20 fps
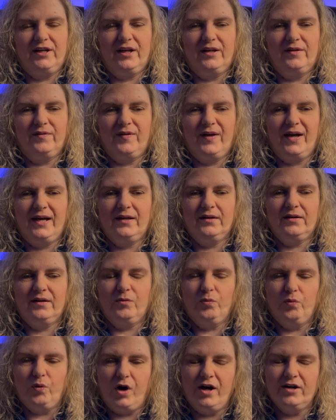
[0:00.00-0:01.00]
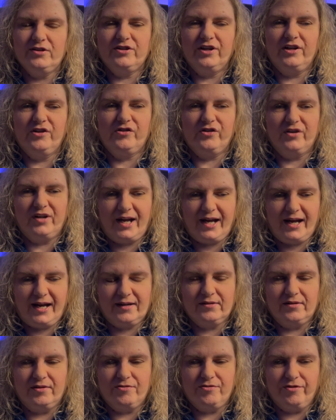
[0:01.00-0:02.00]
and that walked is an
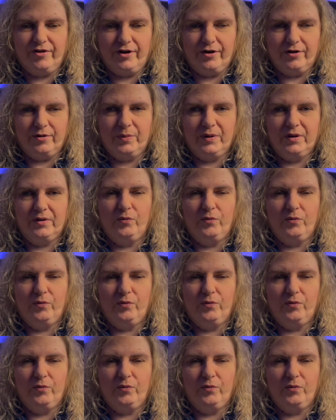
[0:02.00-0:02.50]
active verb.